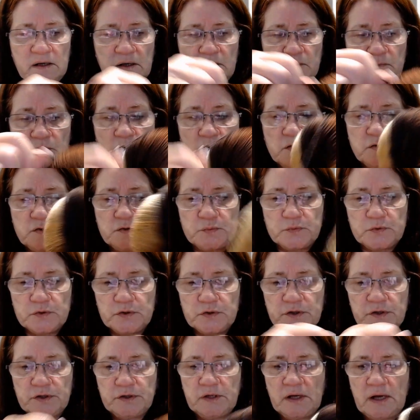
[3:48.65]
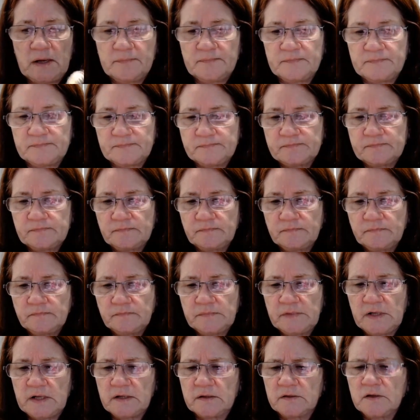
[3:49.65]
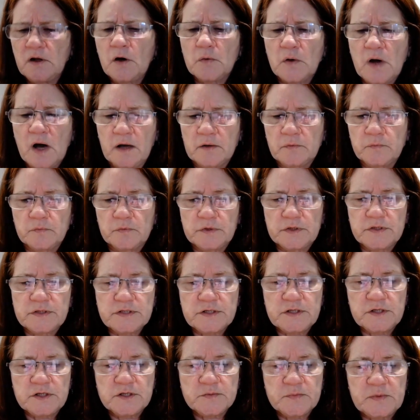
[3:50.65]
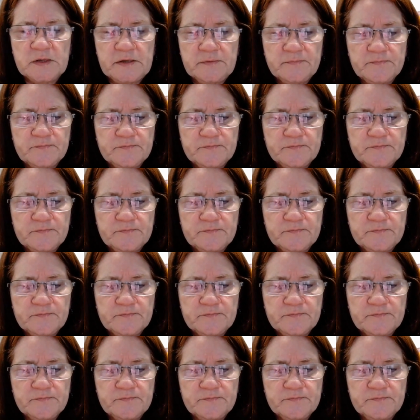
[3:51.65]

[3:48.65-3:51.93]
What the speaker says: rosewood, cottonwood, excuse me,